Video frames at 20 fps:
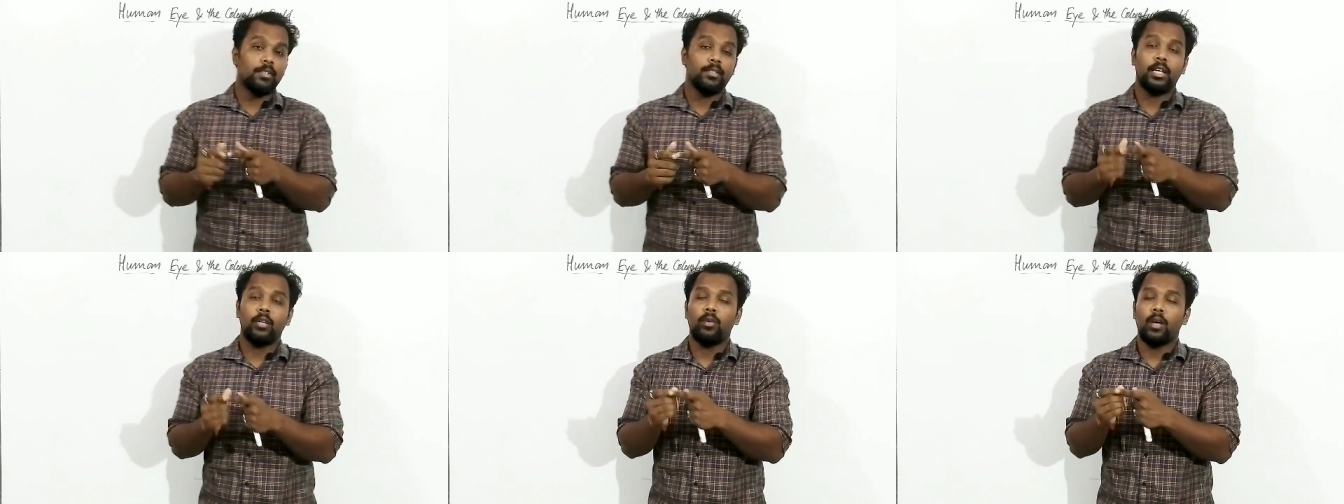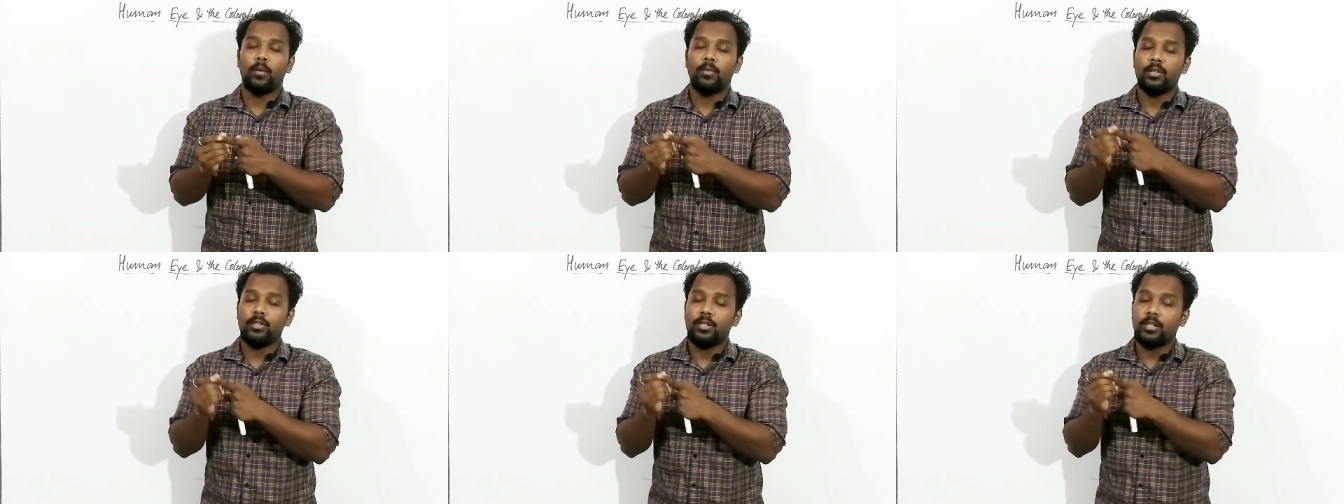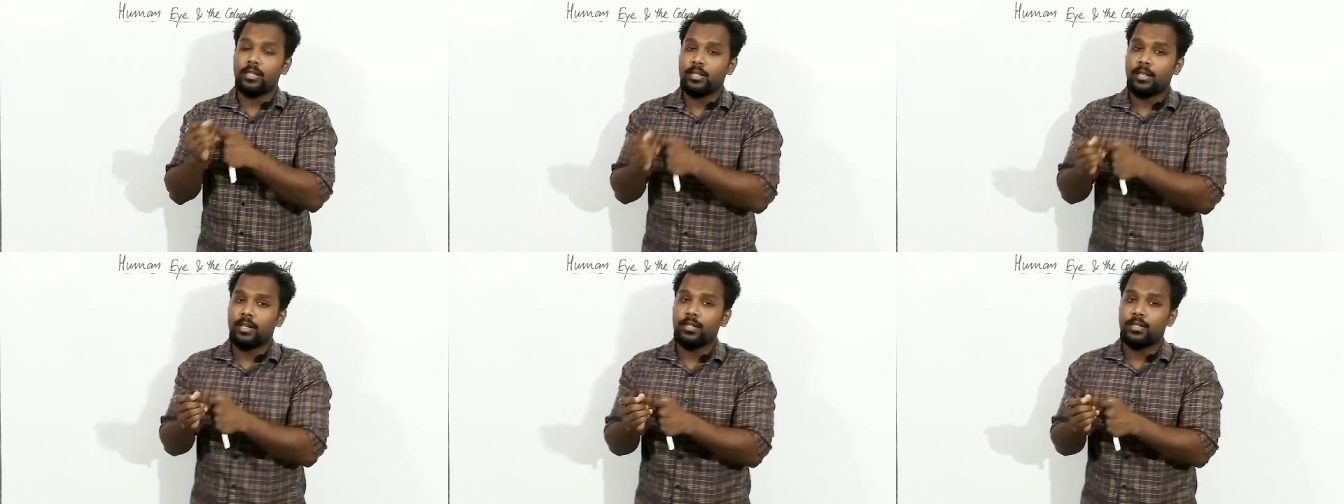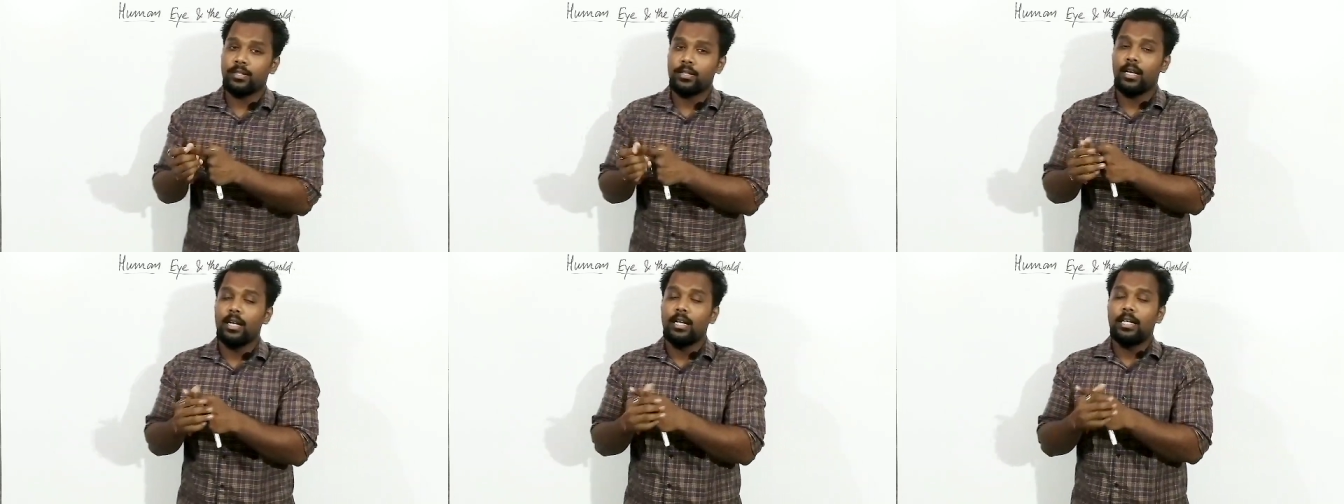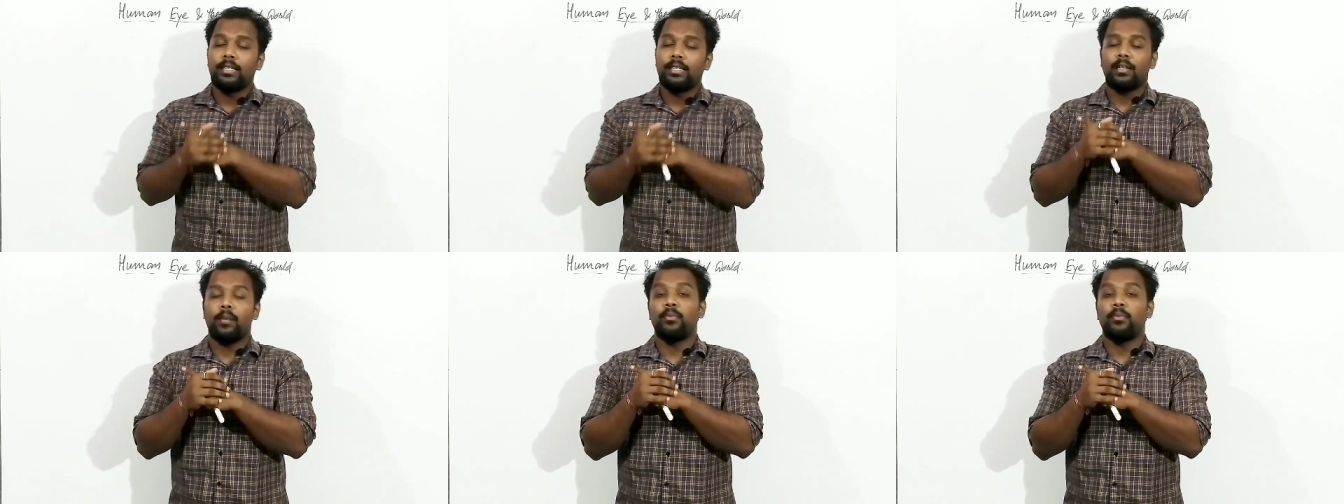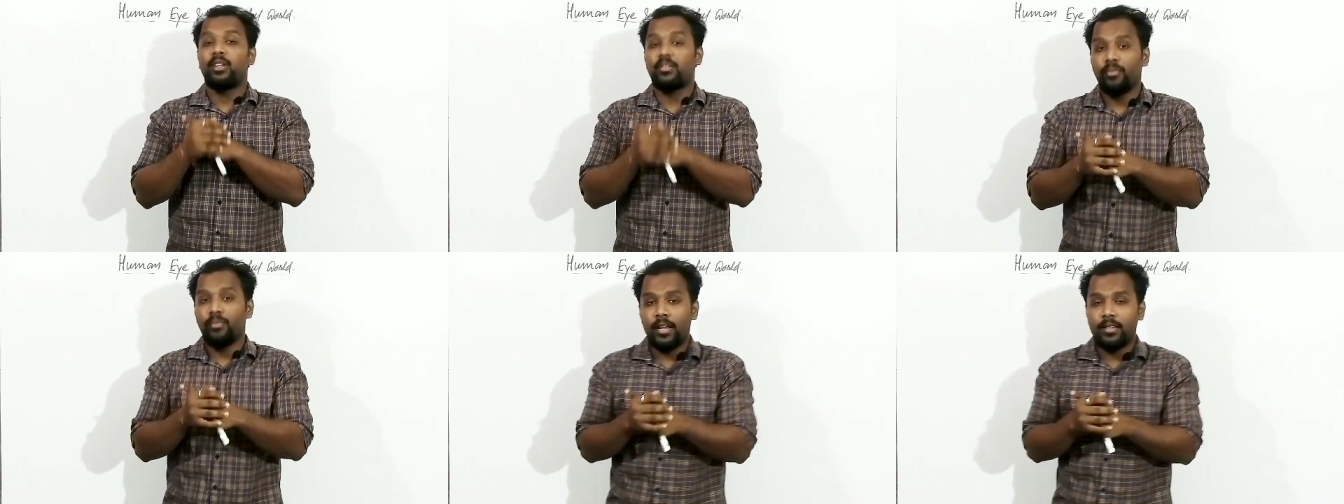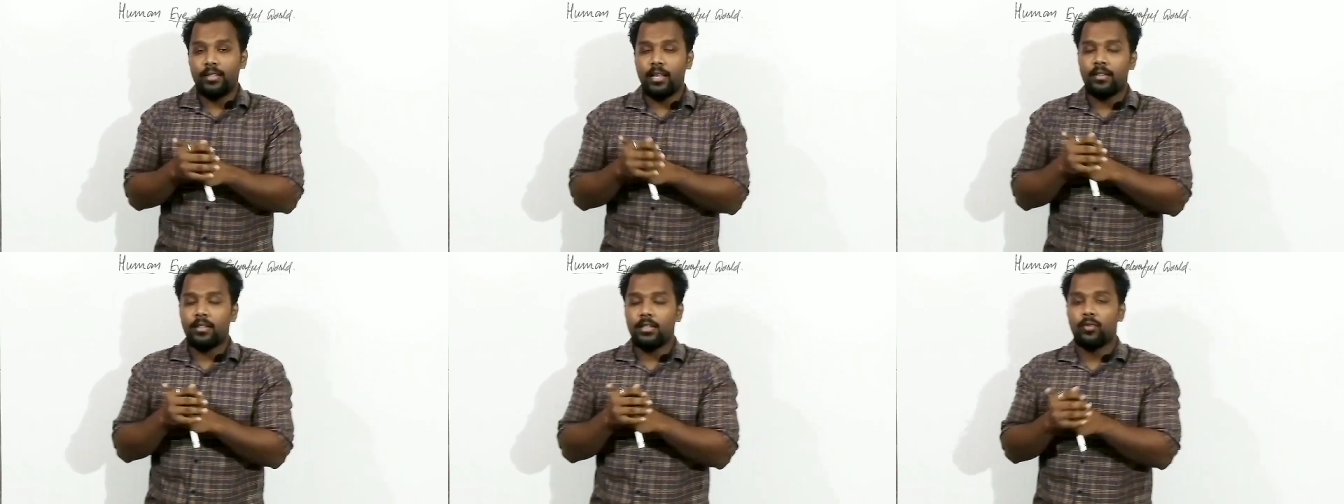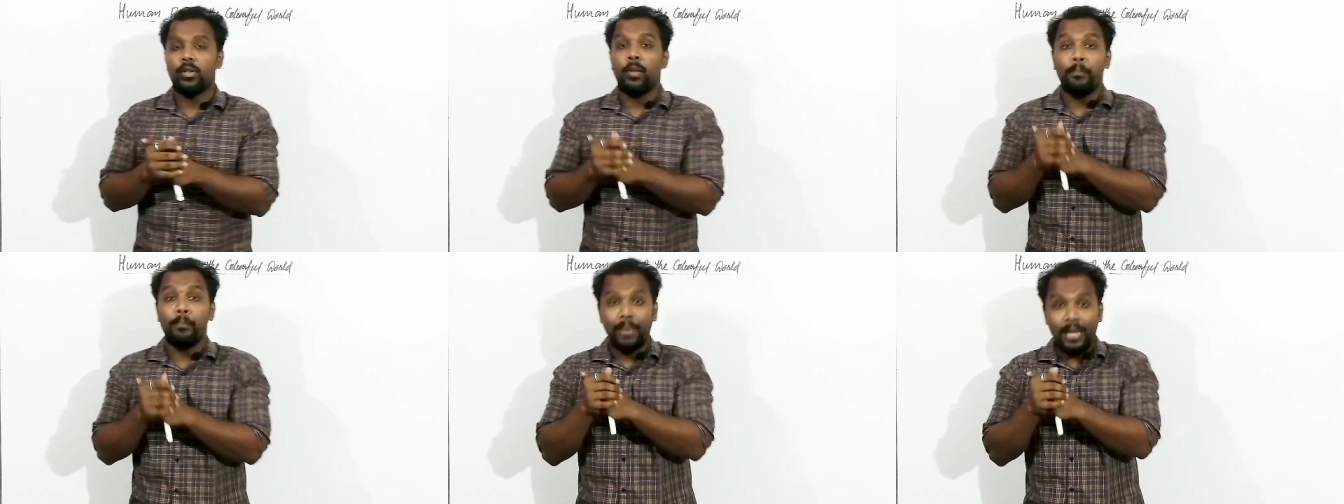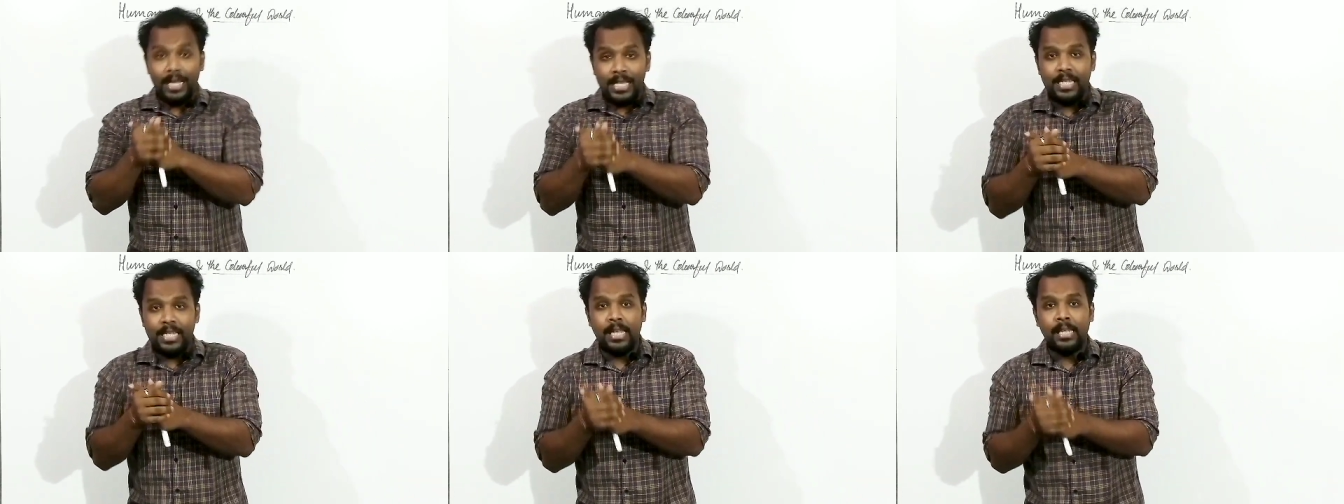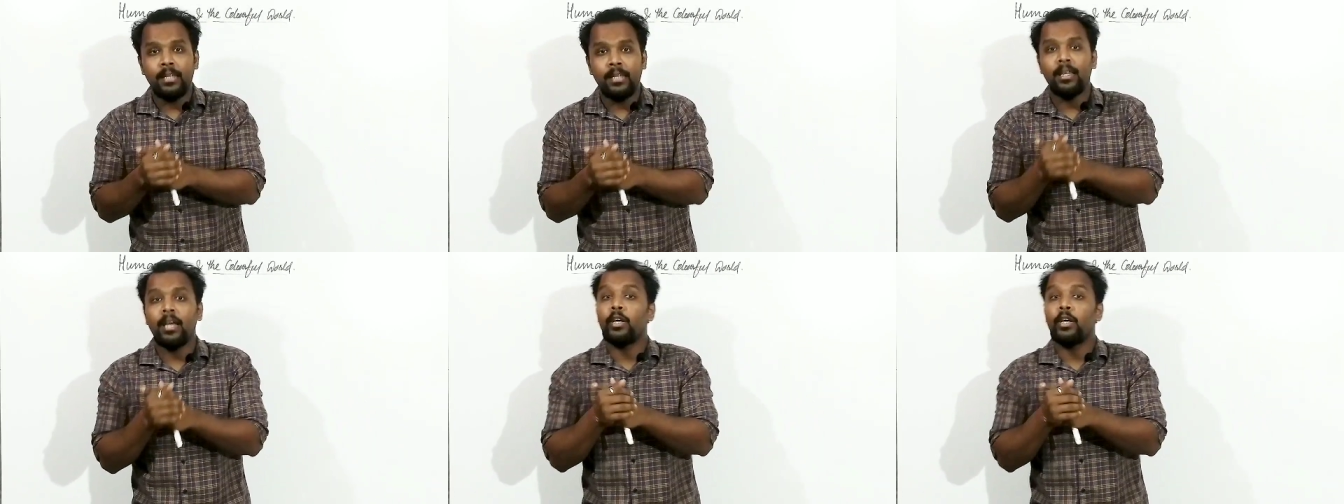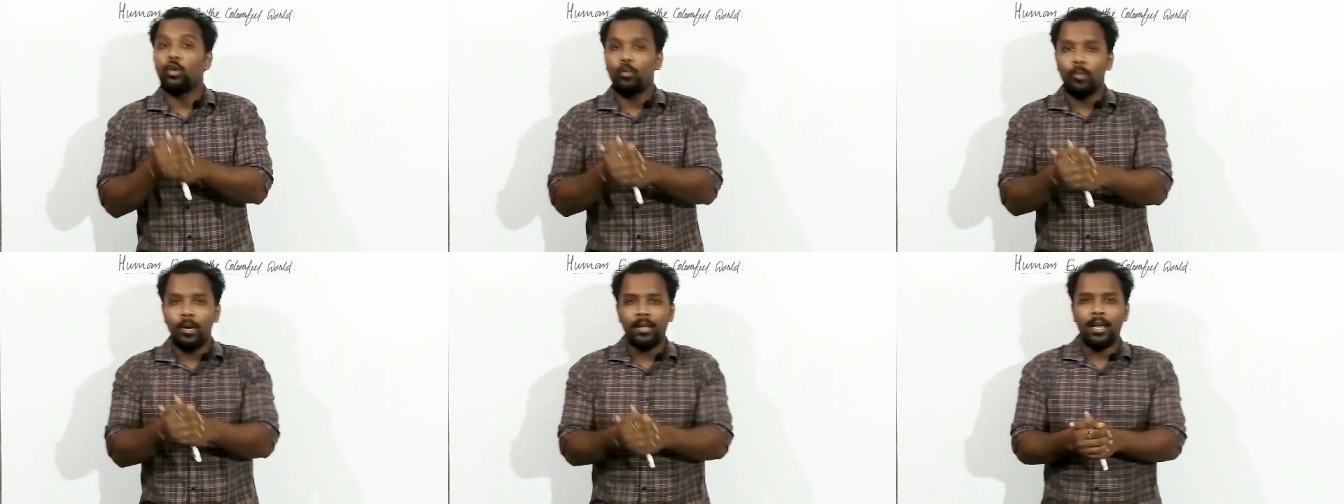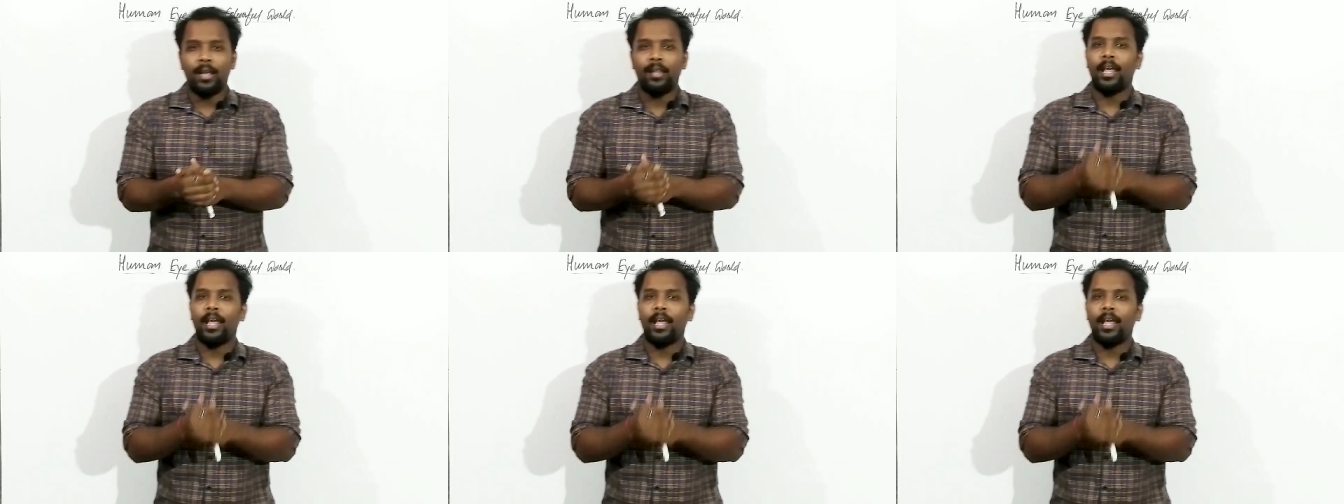Then we have actually discussed some defects that is actually present in the human eye,